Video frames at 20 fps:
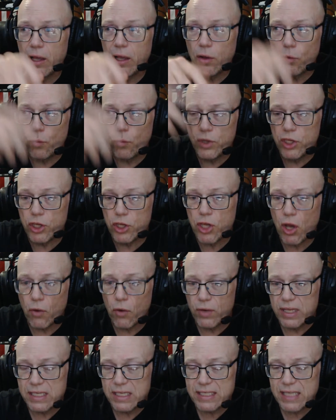When you go
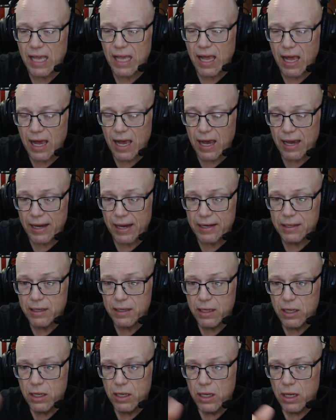inside,
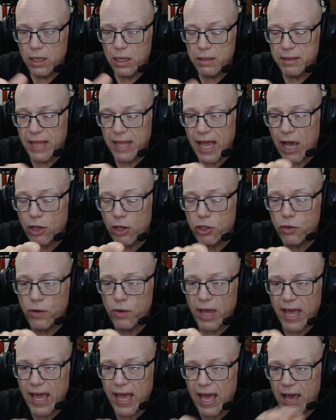now you
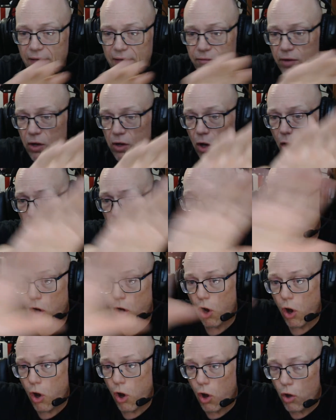have
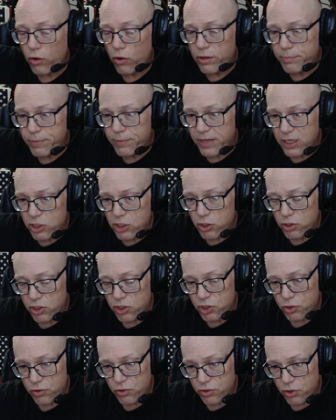all the pictures
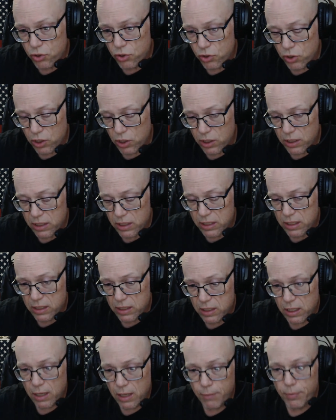you took,
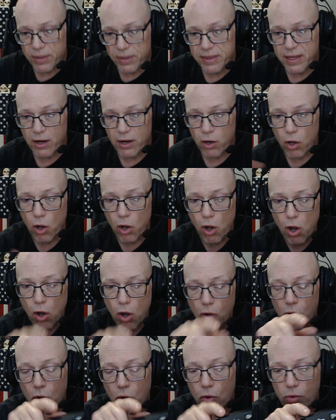but they're
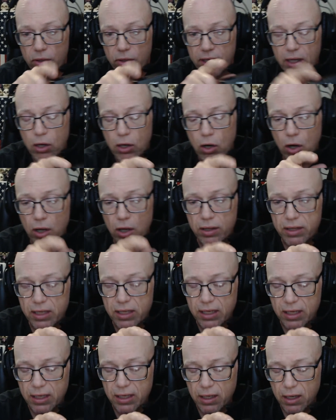all only on
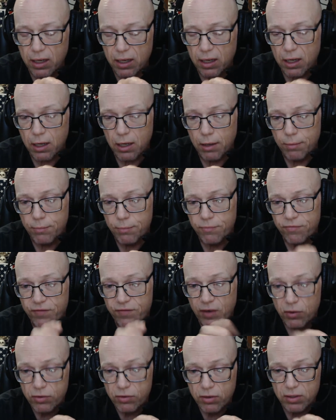the
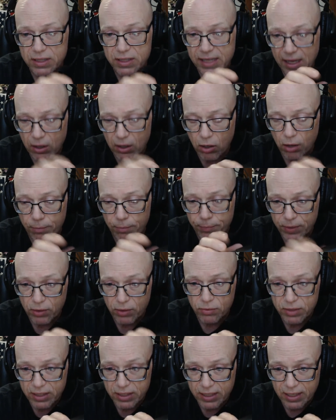filters that are
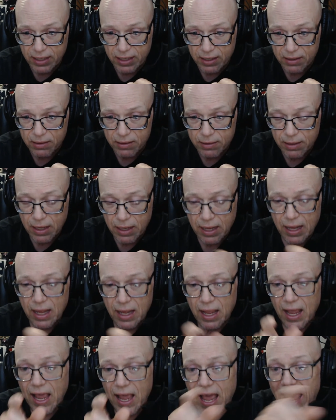built in.
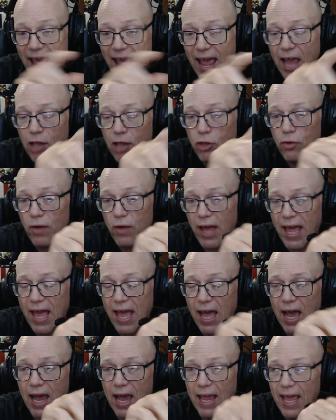And
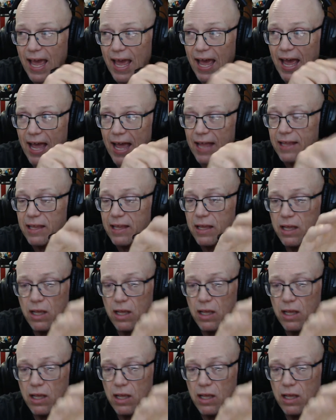I had